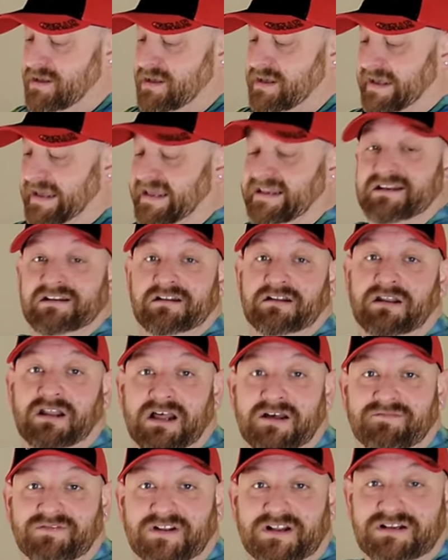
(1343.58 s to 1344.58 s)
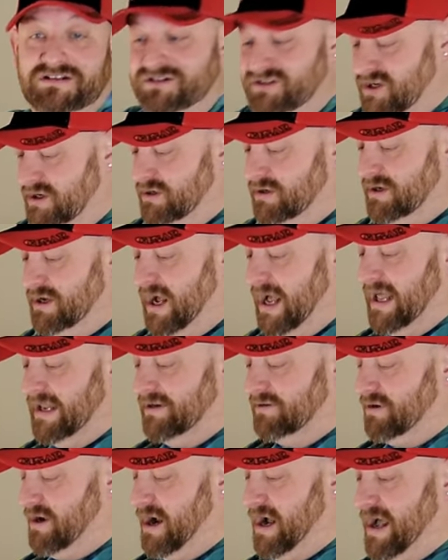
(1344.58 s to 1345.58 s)
in Loveland,
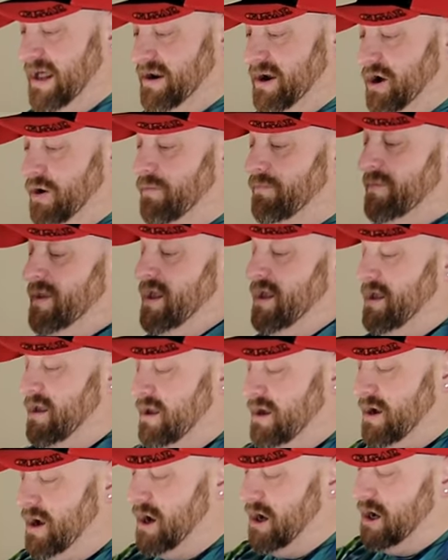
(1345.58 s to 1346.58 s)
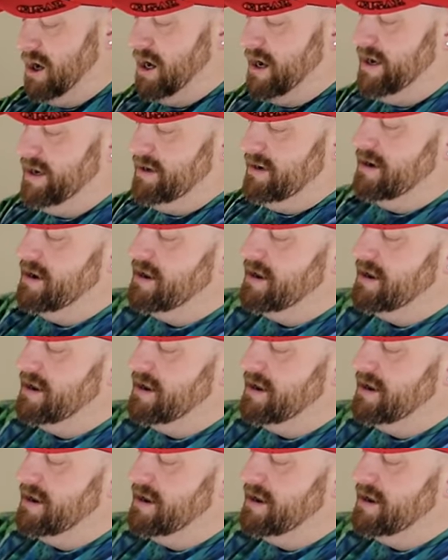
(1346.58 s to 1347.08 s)
Colorado. All right,